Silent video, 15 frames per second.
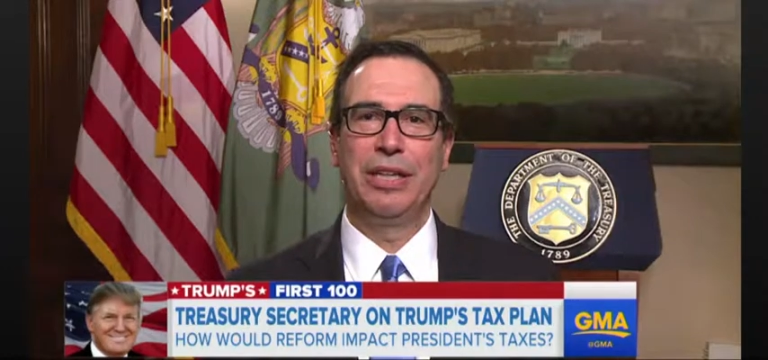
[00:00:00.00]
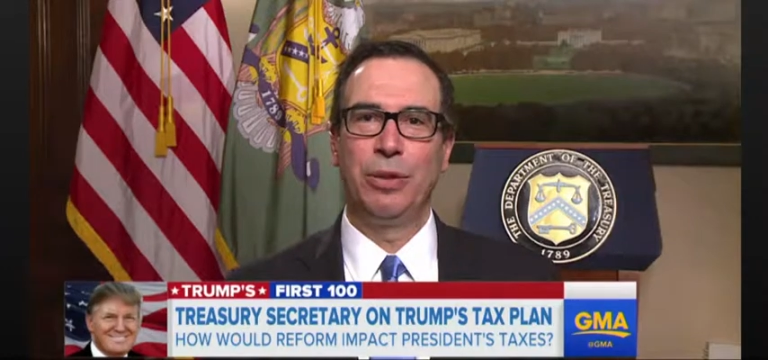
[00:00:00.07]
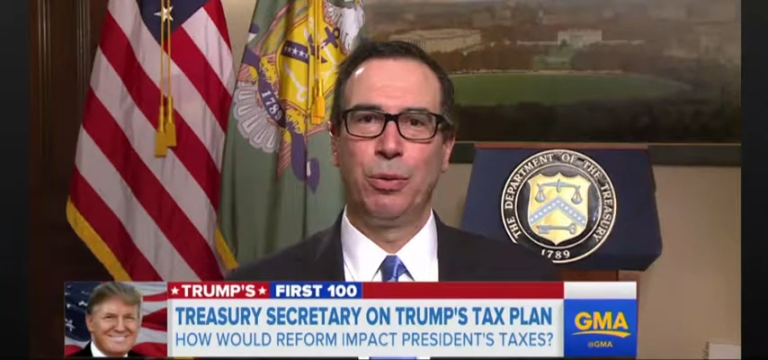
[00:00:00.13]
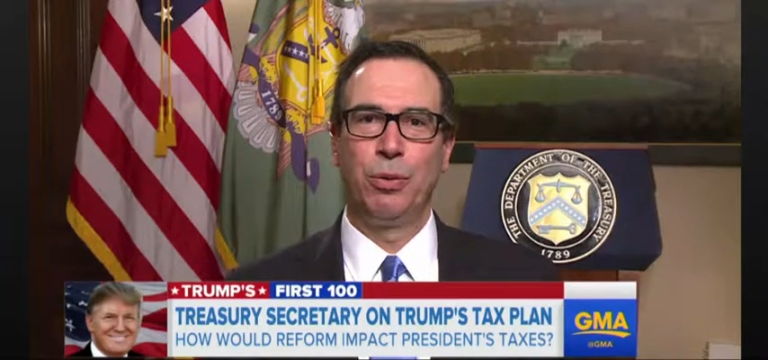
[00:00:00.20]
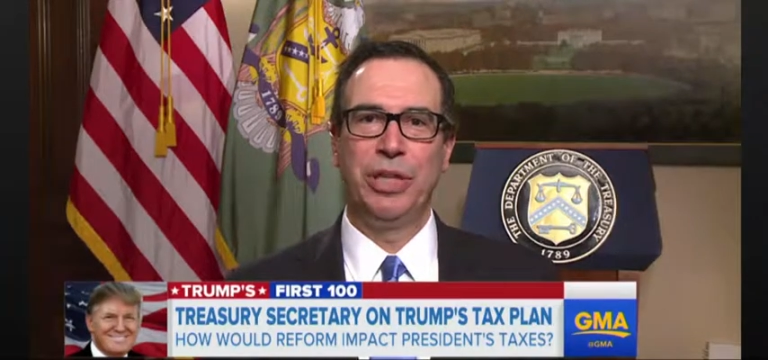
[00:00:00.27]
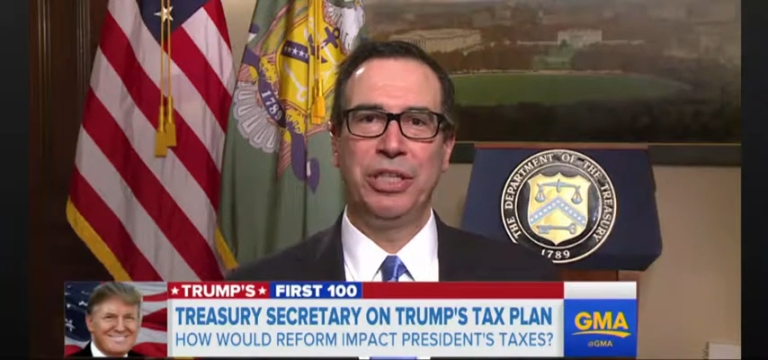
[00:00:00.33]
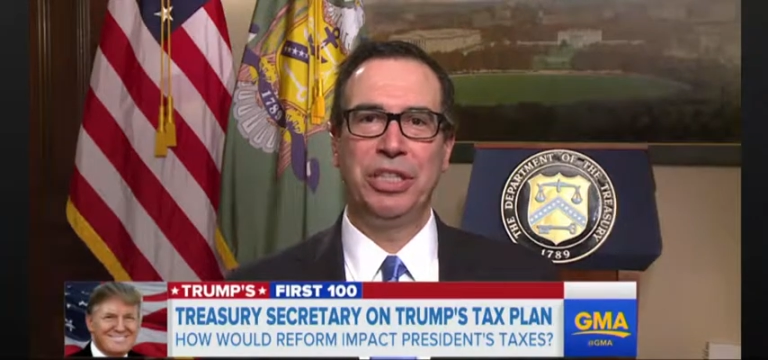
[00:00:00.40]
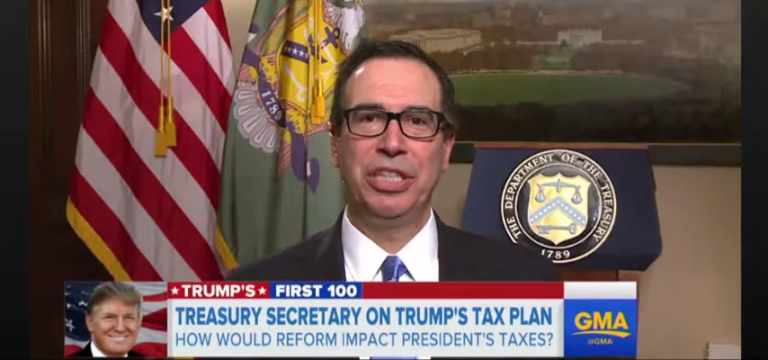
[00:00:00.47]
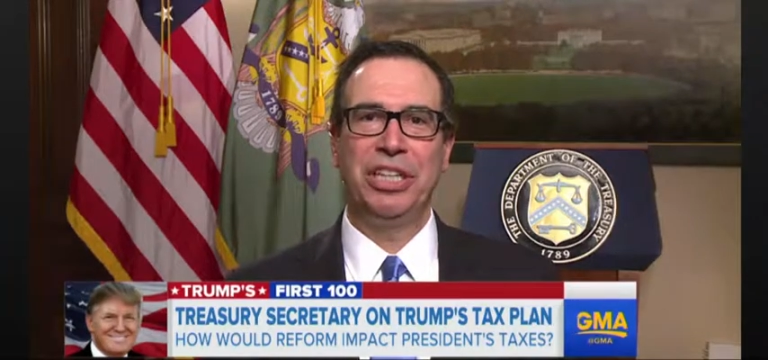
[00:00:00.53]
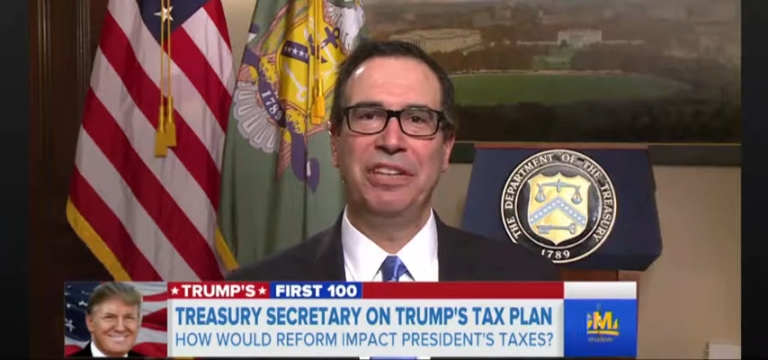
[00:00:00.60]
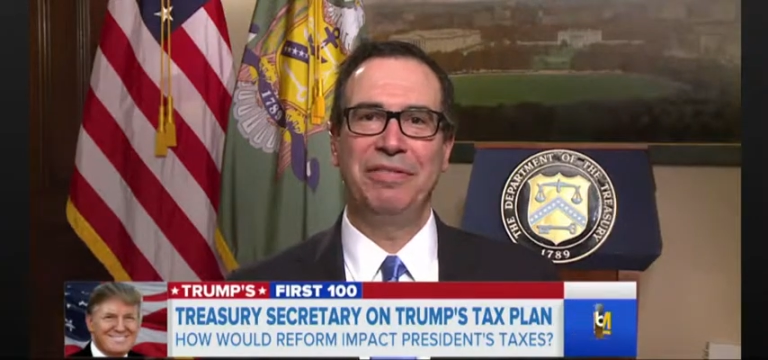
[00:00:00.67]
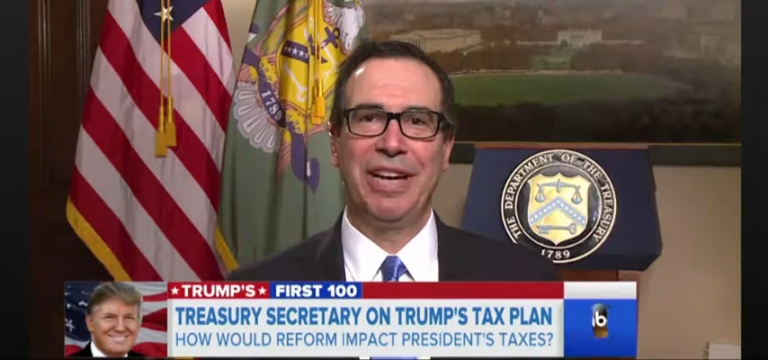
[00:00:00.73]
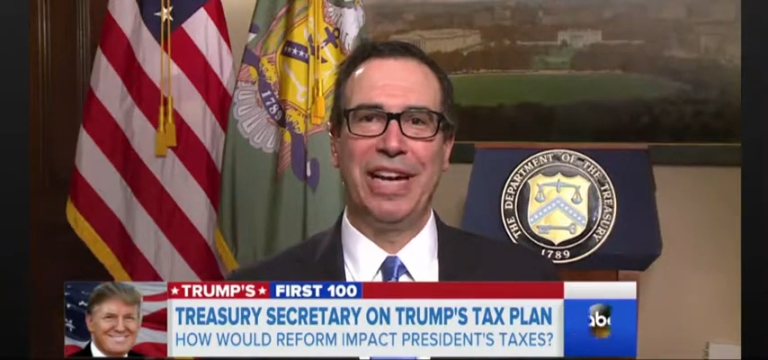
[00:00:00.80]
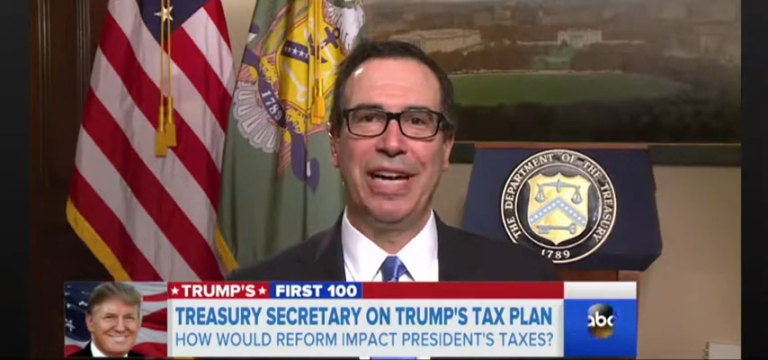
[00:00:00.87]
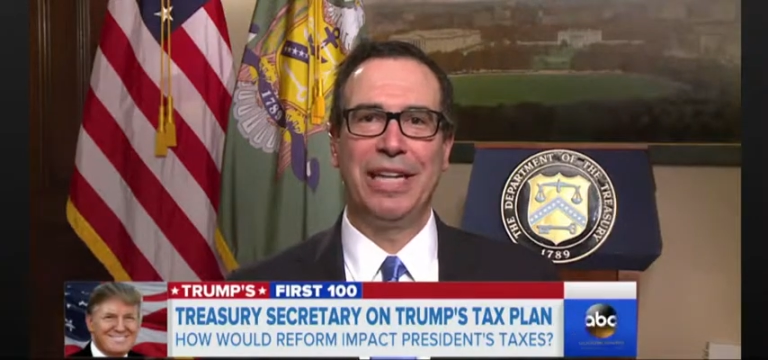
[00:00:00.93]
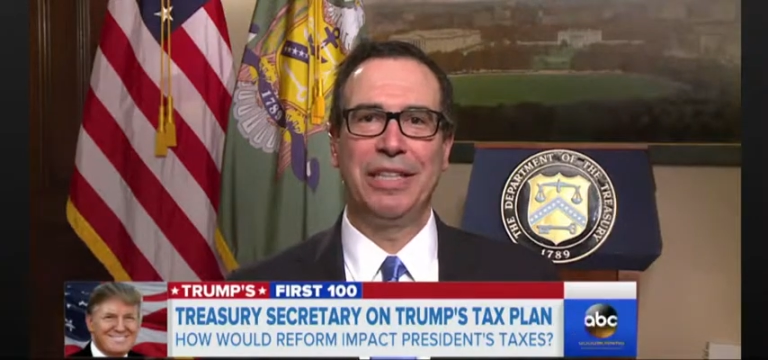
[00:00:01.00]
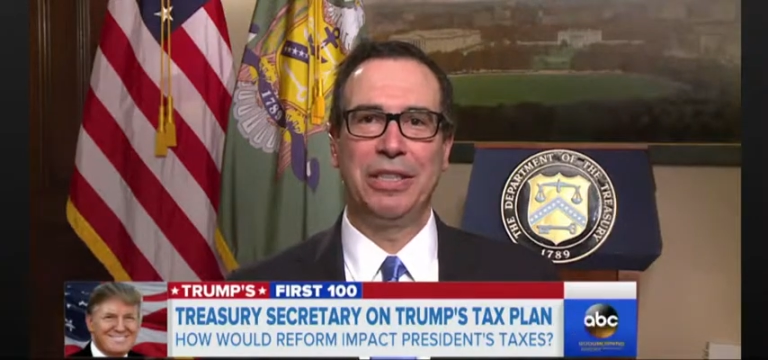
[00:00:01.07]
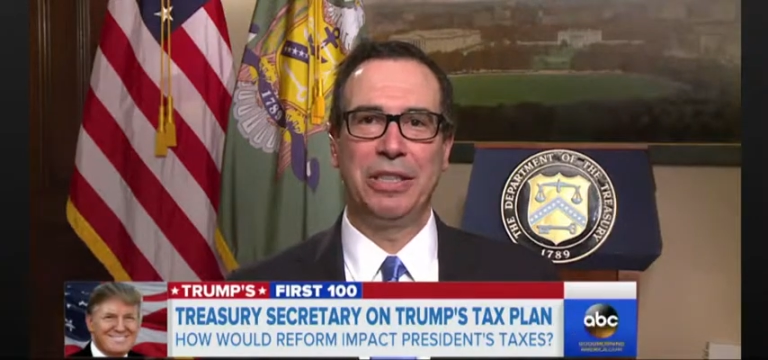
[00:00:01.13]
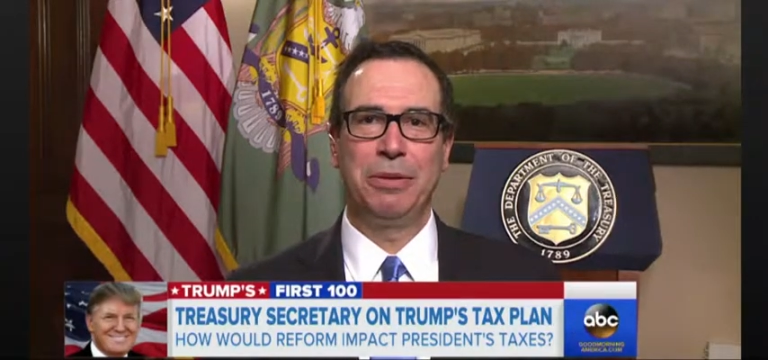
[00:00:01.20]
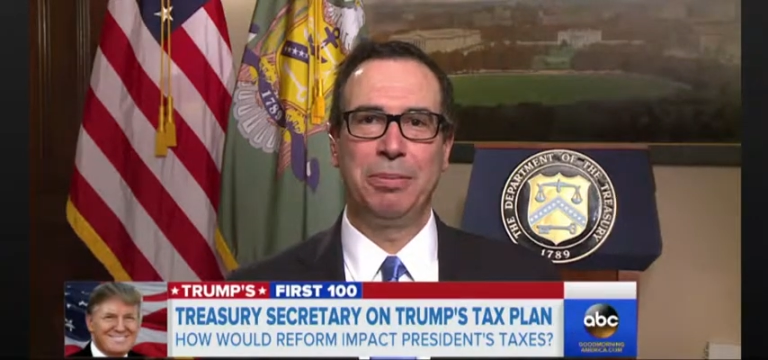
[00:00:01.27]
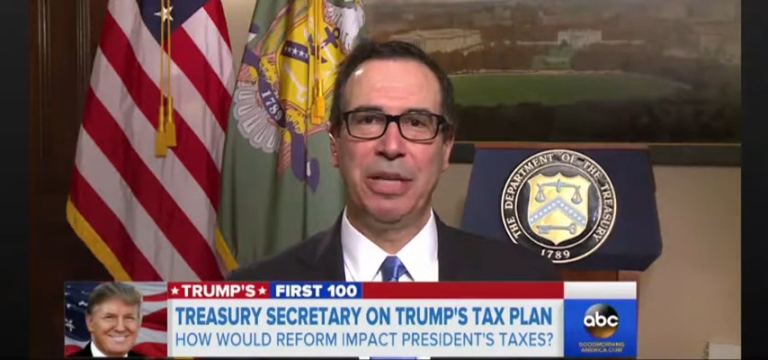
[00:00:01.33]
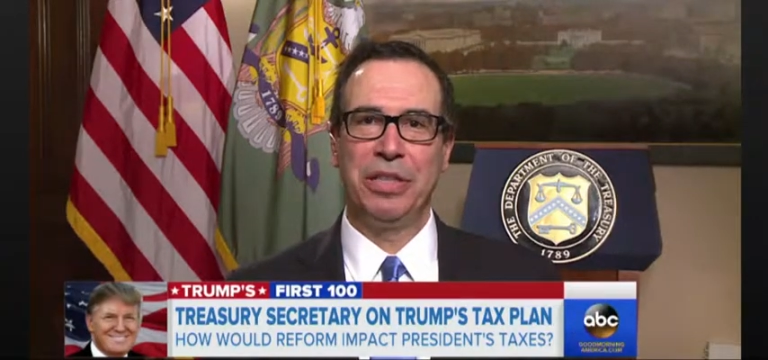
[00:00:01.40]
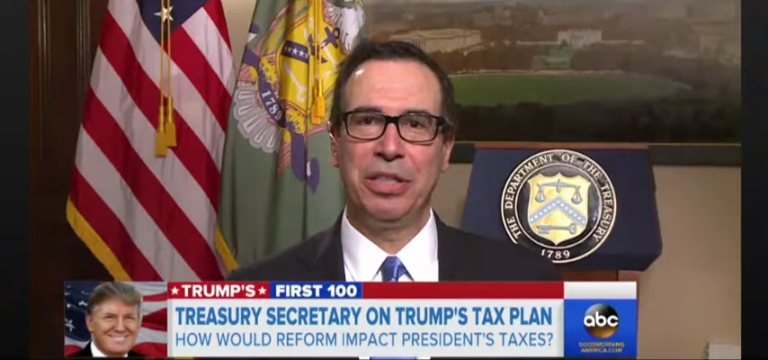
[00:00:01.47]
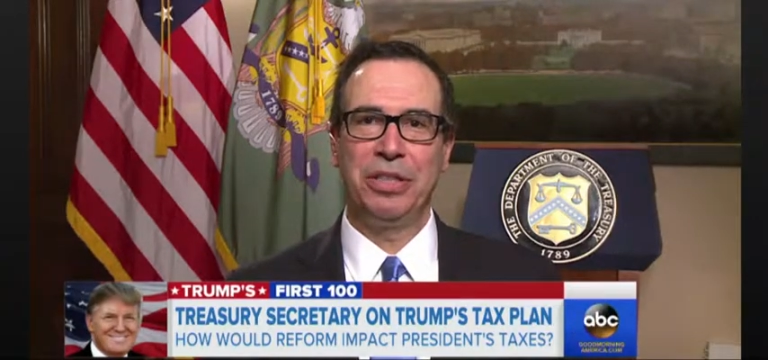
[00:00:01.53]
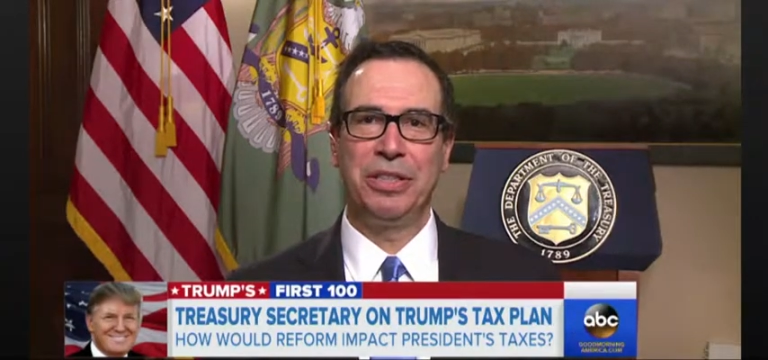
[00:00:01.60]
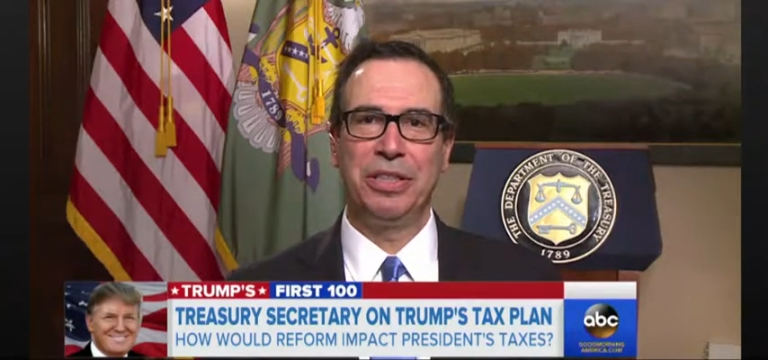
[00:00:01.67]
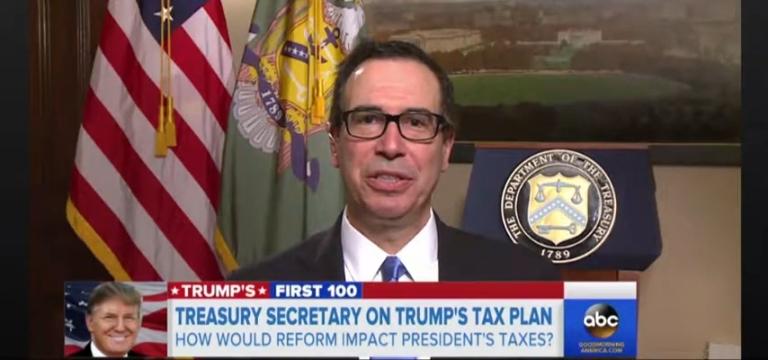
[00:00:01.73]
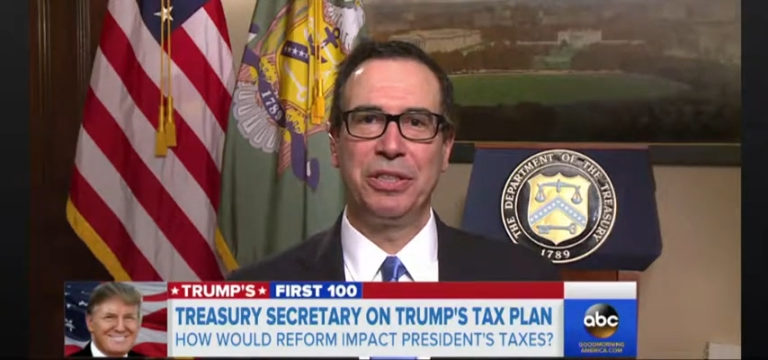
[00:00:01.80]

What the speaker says: the rich have had special